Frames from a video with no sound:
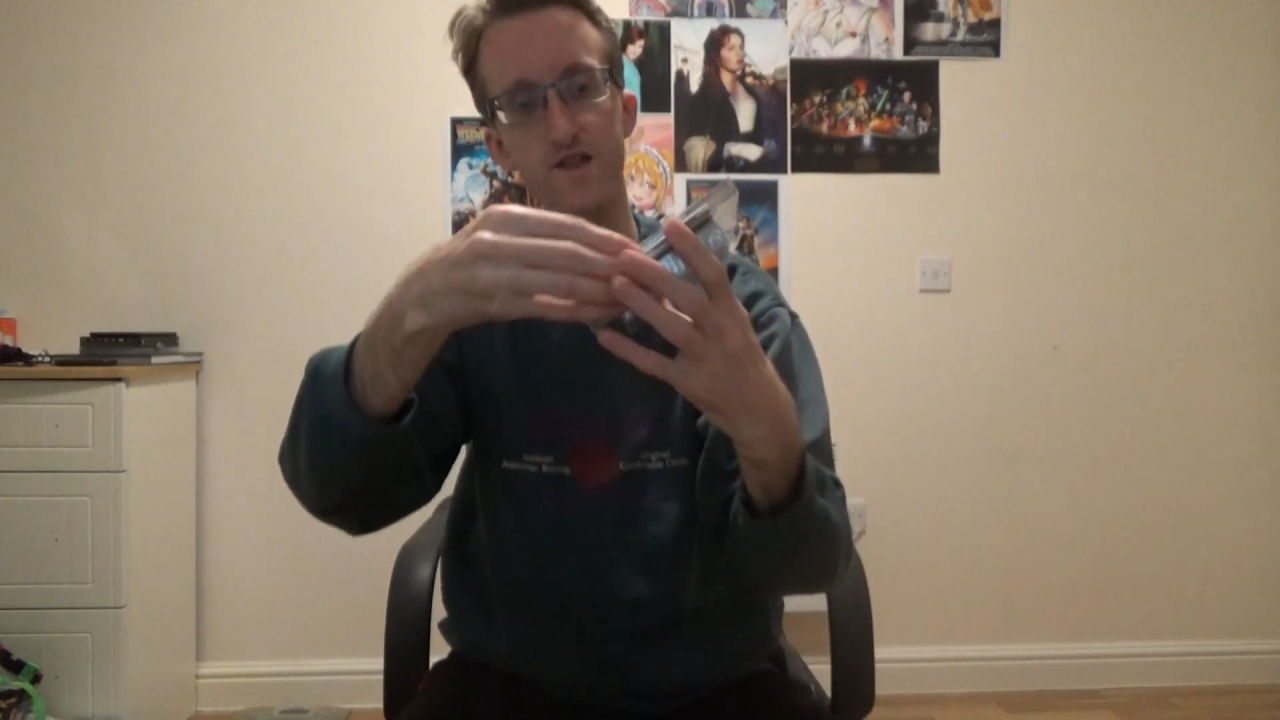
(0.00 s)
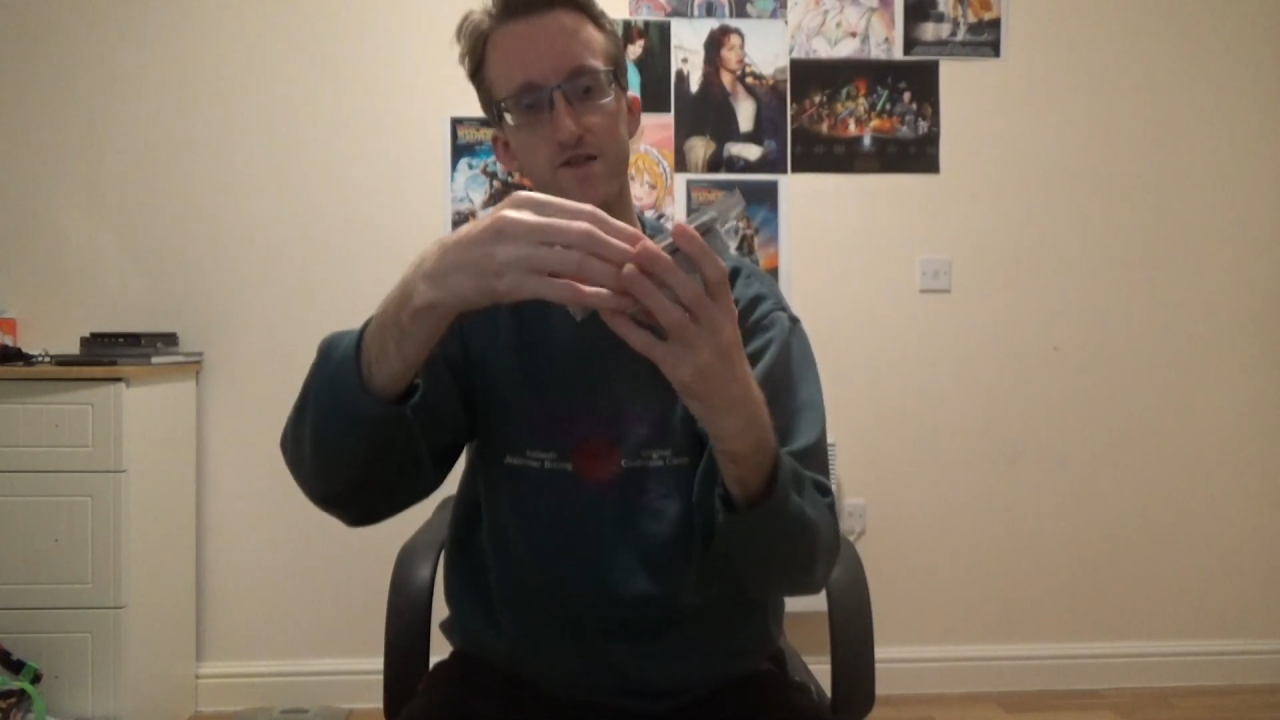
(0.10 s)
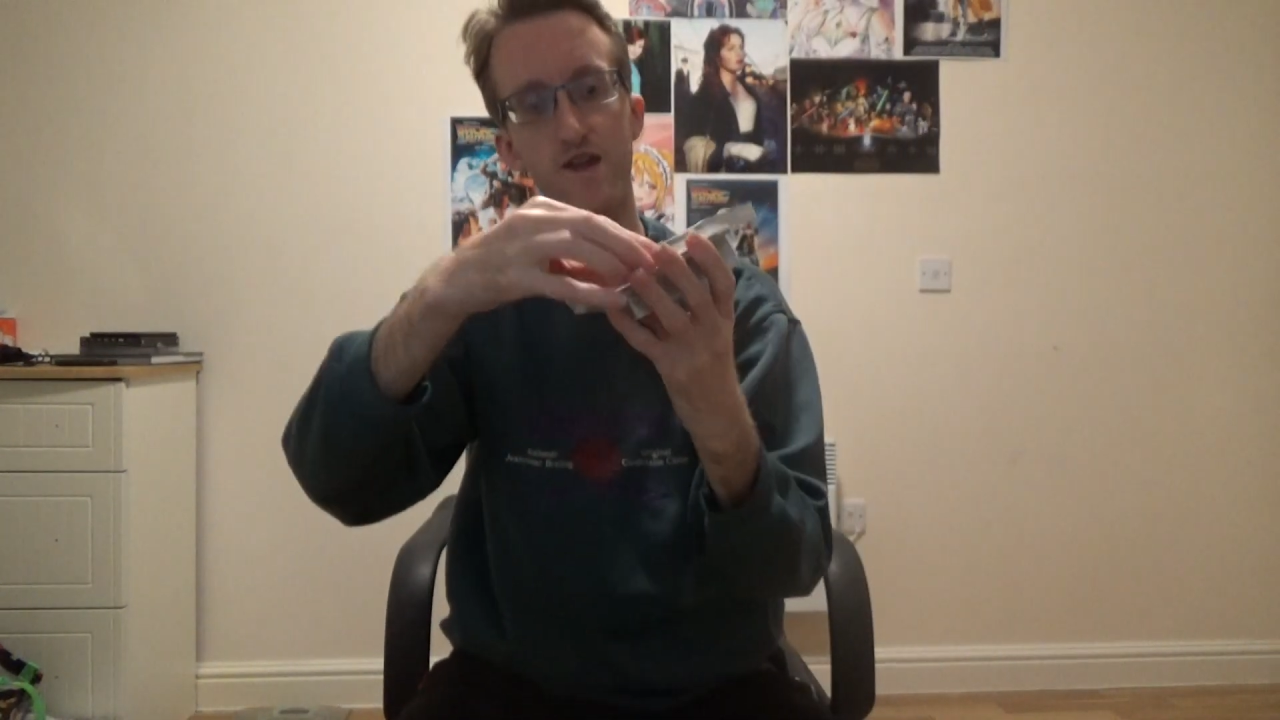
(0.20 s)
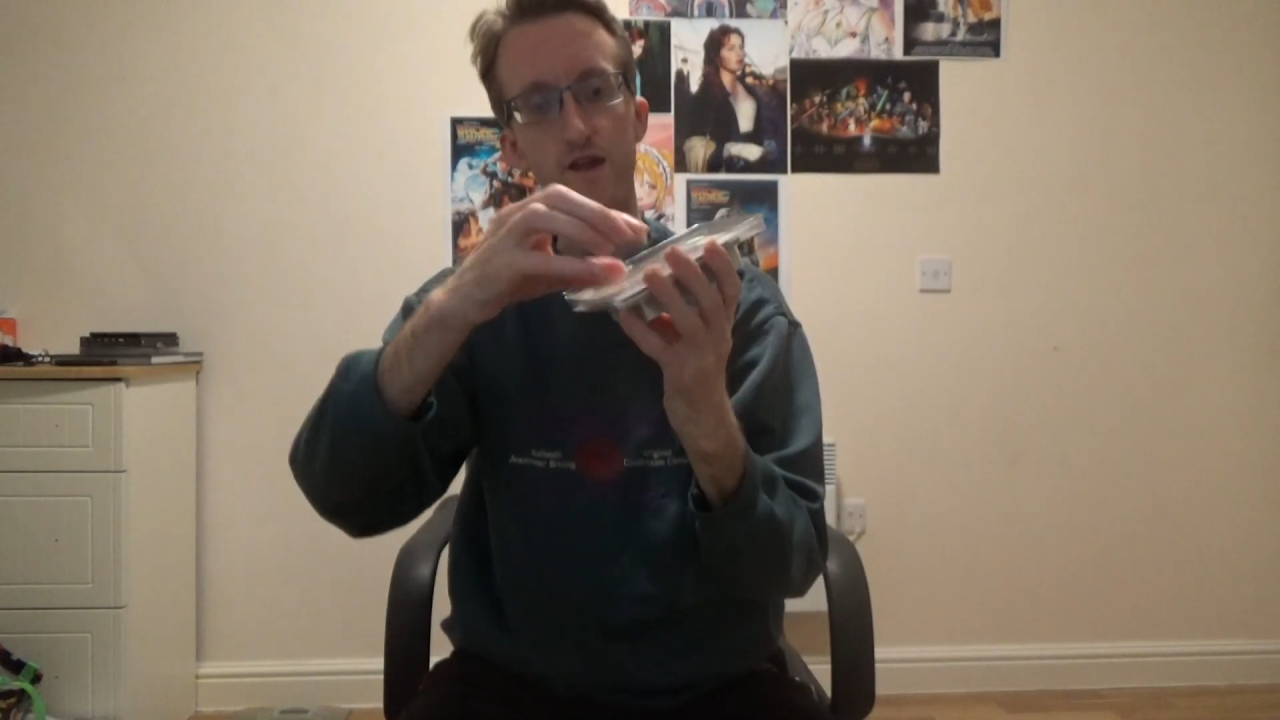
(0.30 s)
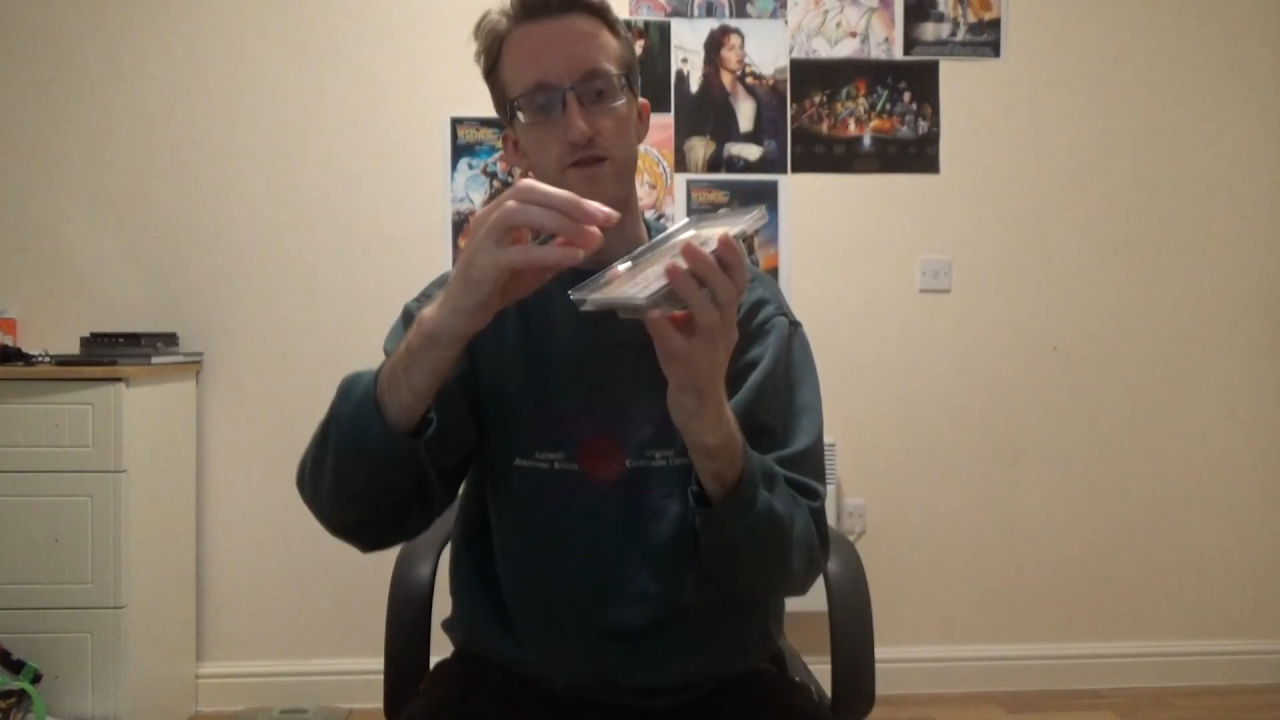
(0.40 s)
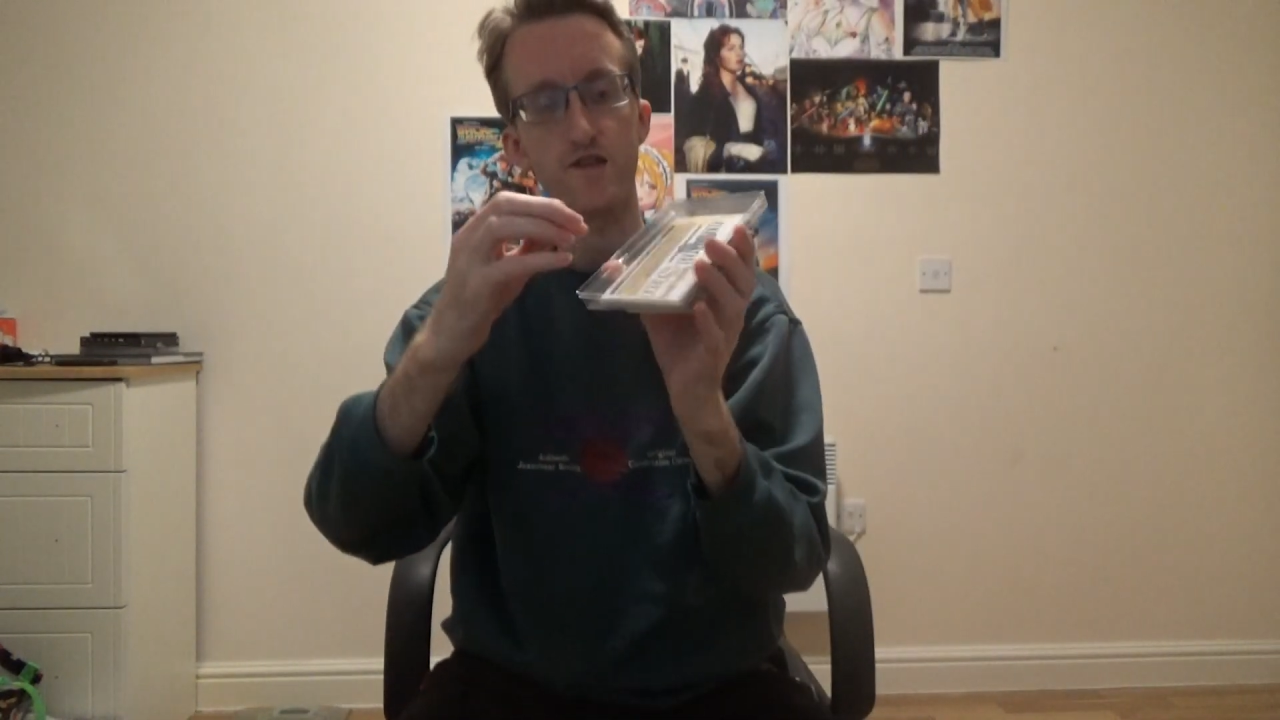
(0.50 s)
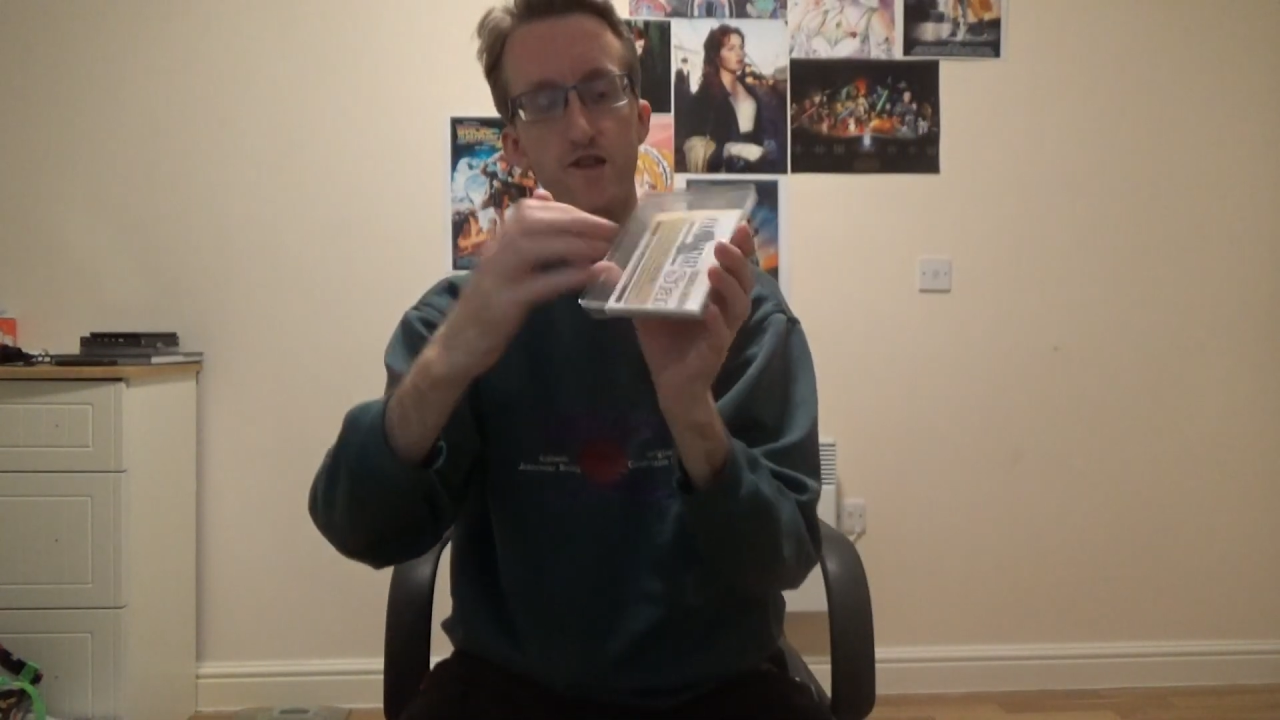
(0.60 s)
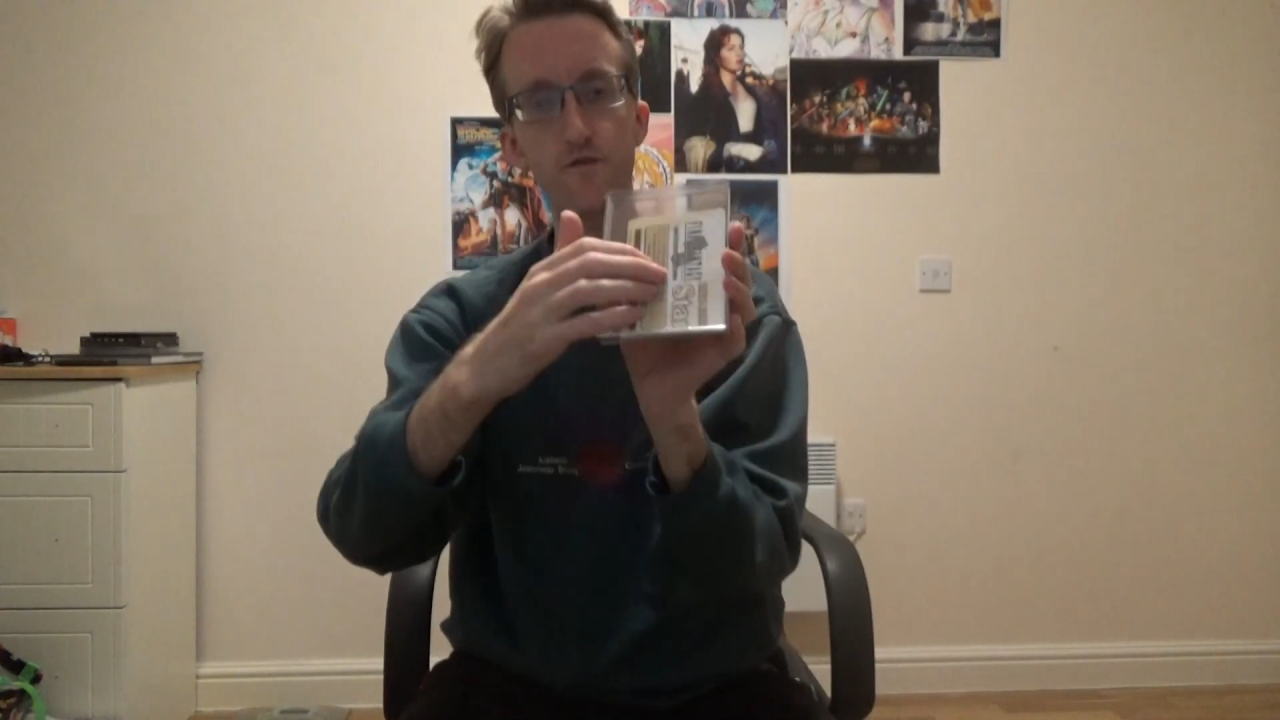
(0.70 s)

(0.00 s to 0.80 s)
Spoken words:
of these, it's just